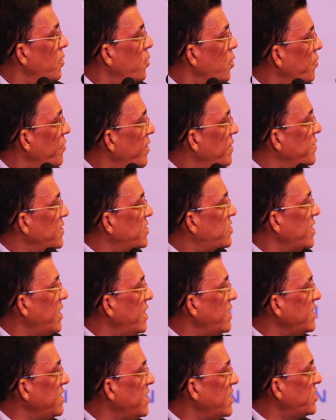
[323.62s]
You know, when we
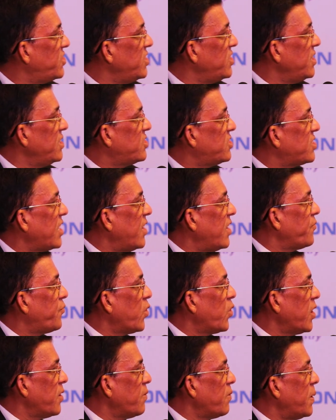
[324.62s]
say ESG, it stands
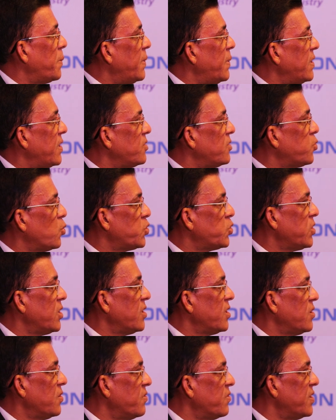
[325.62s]
for environmental, social
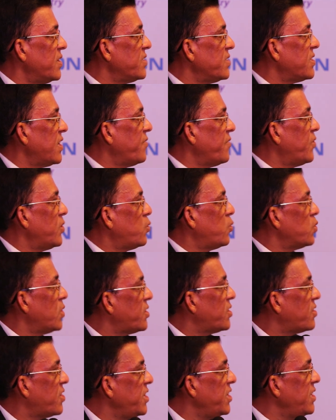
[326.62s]
and governance, referred to
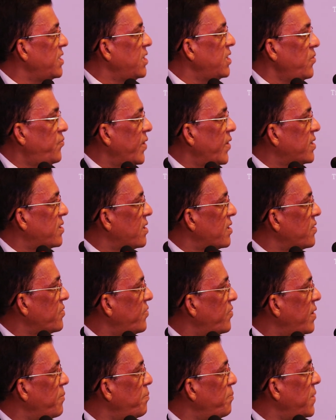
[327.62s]
the three key
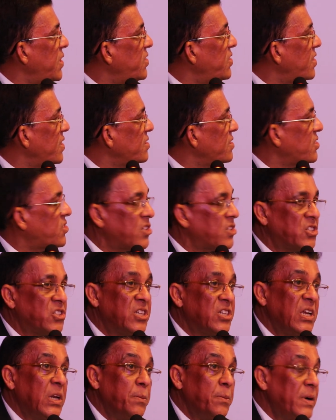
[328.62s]
factors when measuring the
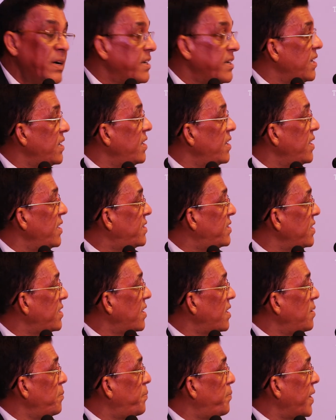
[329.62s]
sustainability and
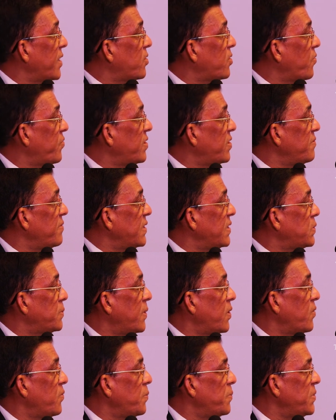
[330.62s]
ethical impact of an
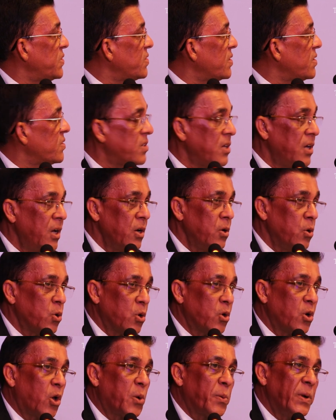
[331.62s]
investment of a business. You
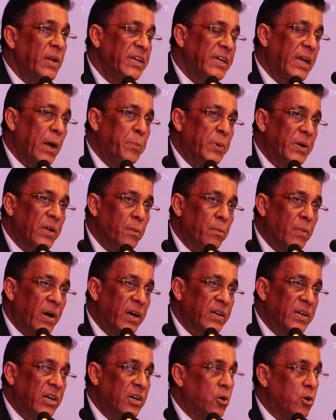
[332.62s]
know, normally capital
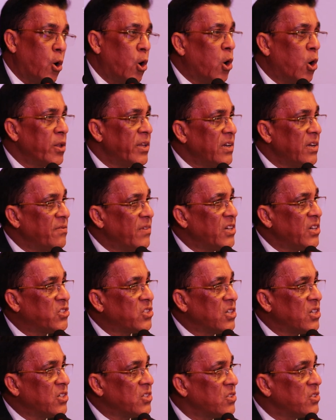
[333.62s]
market, all the
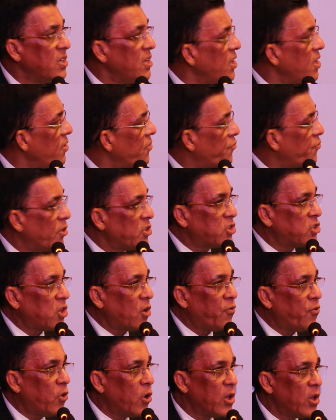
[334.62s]
investors, first
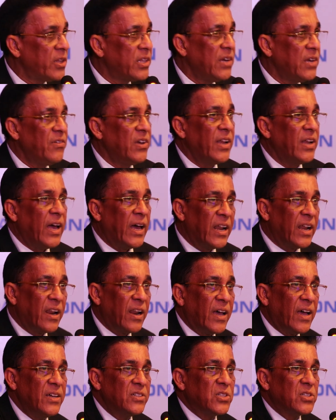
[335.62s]
of all, they will
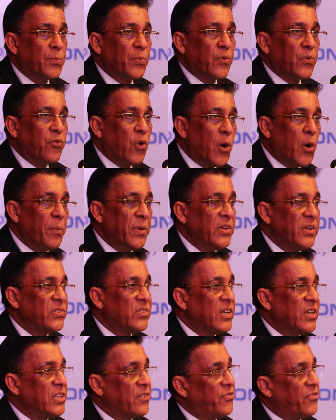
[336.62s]
analyze the
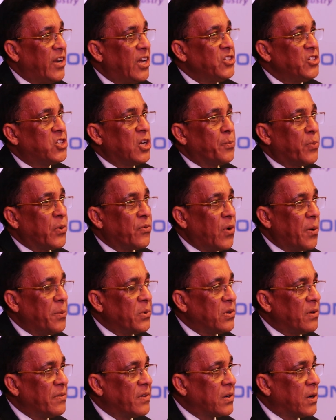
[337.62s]
performance and the financial
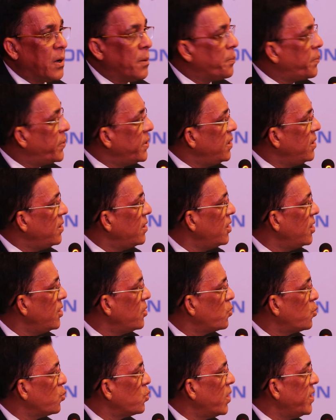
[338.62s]
performance of the company
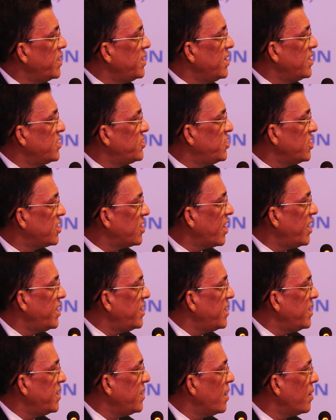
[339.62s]
through the ESG
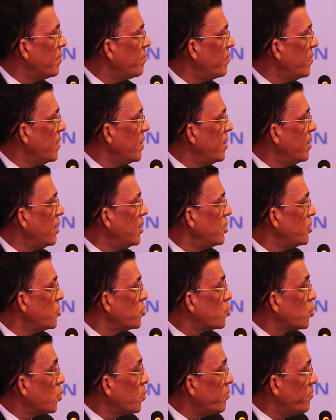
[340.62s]
criteria.
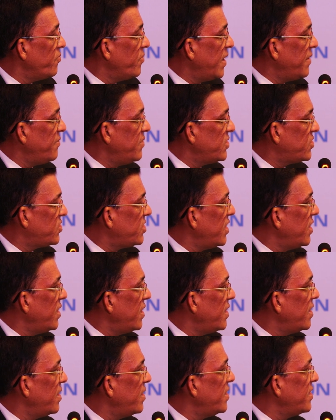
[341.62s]
So when we say
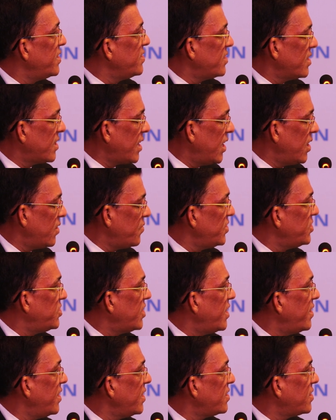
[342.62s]
it is a kind of a
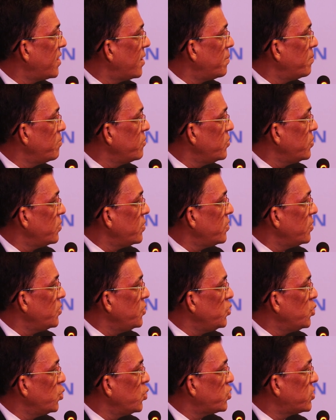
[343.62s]
generic term
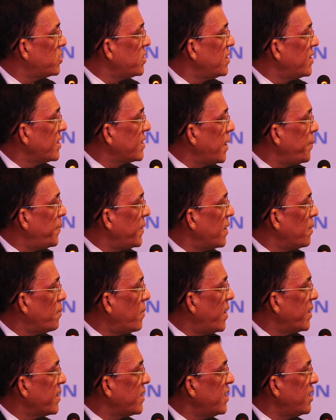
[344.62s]
used in the capital
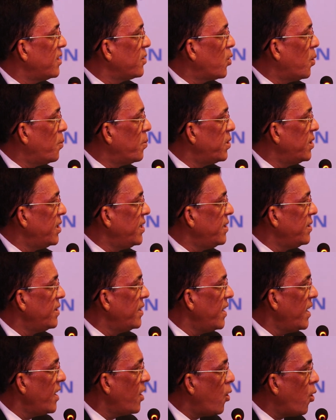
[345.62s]
market, and
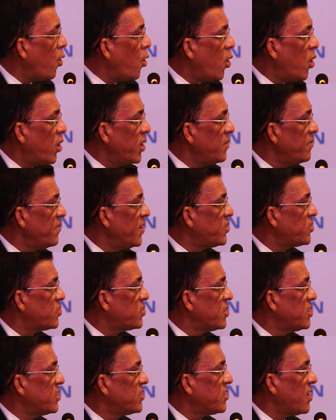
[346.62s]
commonly all
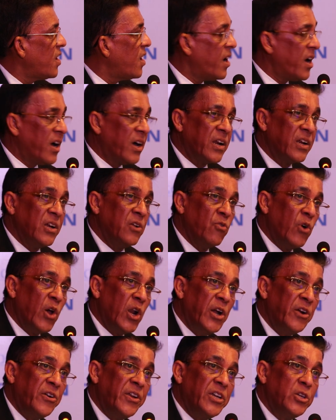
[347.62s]
investors are
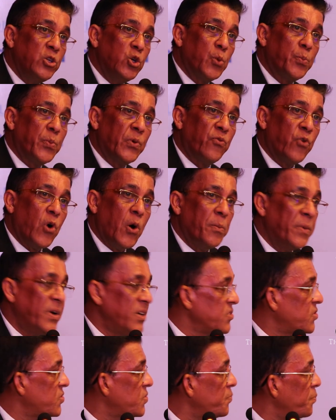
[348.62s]
evaluating your
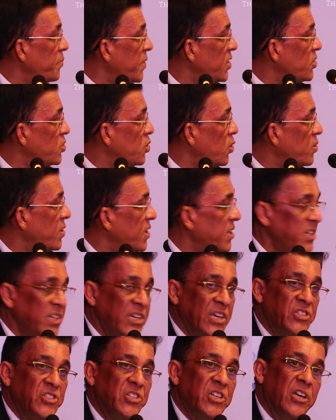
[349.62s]
performance based on the
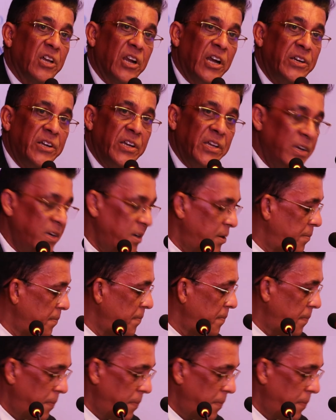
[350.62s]
ESG criteria.